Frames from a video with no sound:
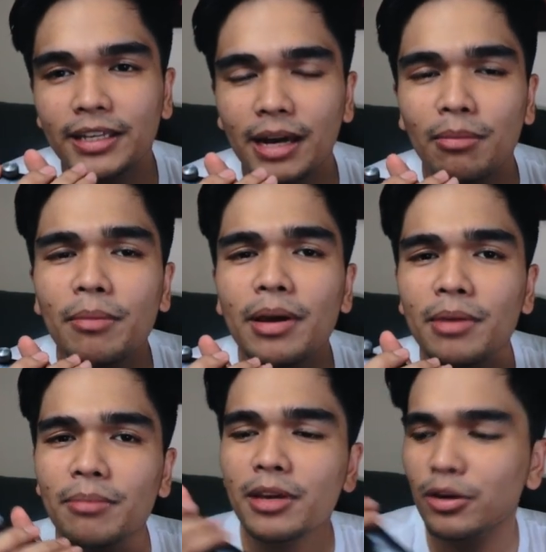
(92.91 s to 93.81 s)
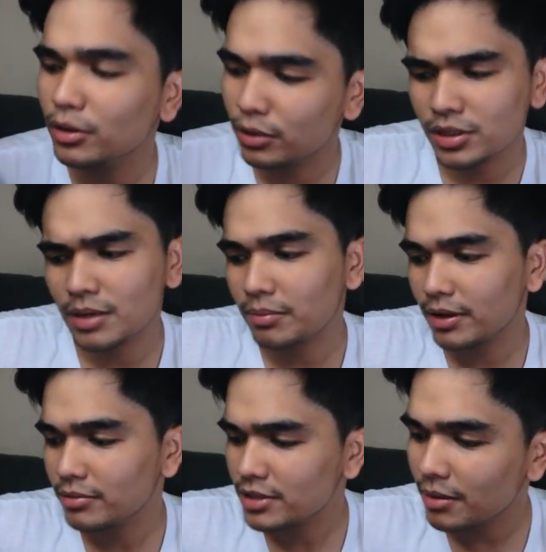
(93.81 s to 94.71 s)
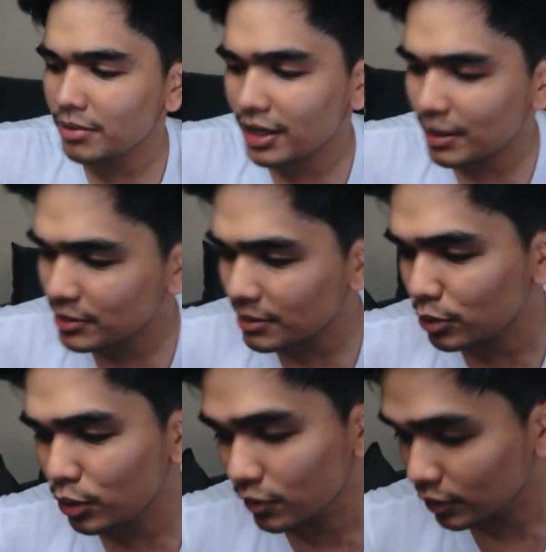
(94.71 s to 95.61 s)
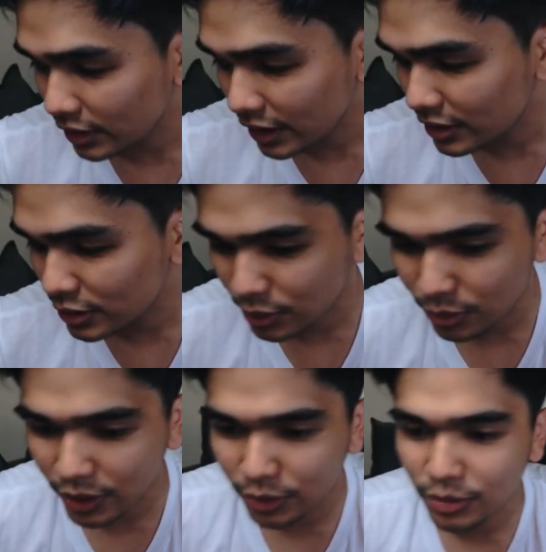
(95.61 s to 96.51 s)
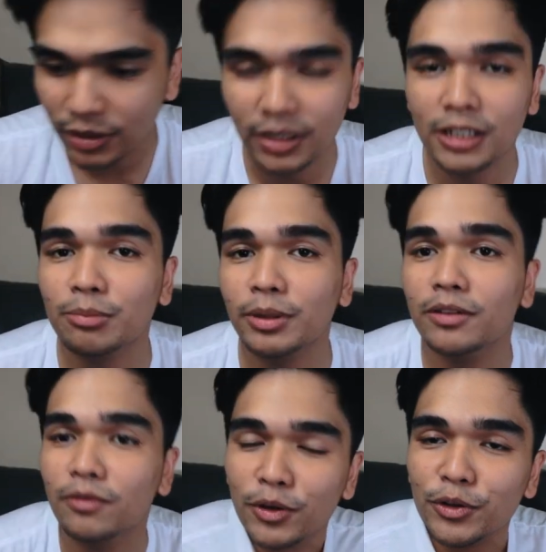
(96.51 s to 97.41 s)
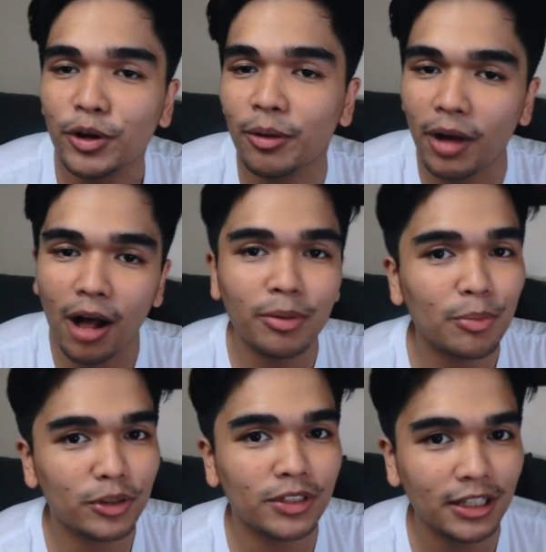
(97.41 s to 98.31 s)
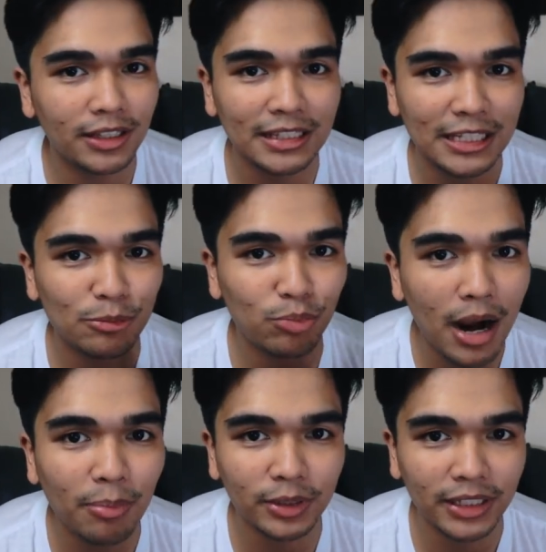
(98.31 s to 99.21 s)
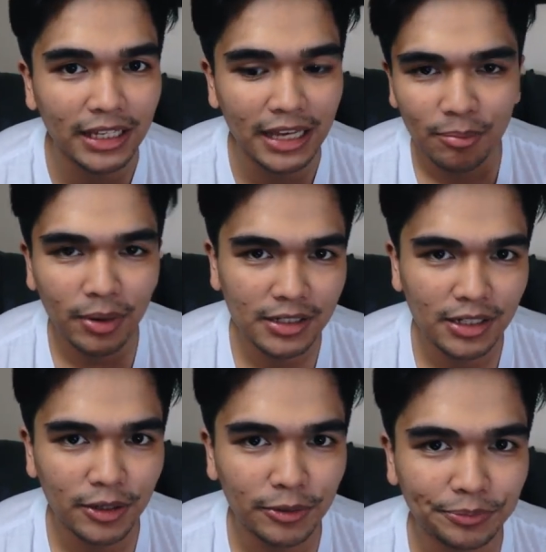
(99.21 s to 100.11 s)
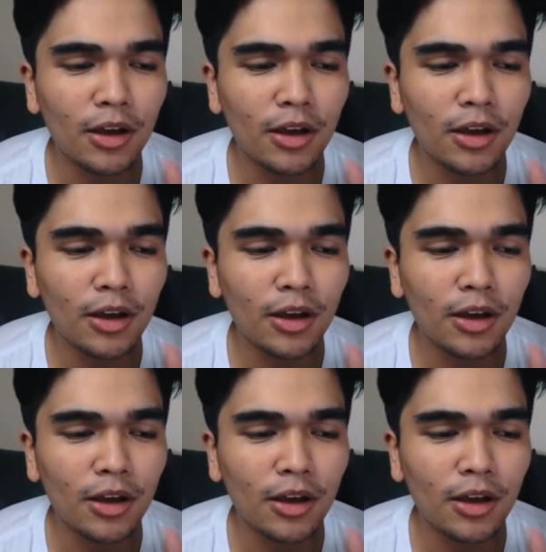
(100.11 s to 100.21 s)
Yeah, mamaya may b-roll to, syempre. Tsaka may clips naman overlaid, so I don't need to explain further. I'll, I'll be presenting this properly para sa inyo.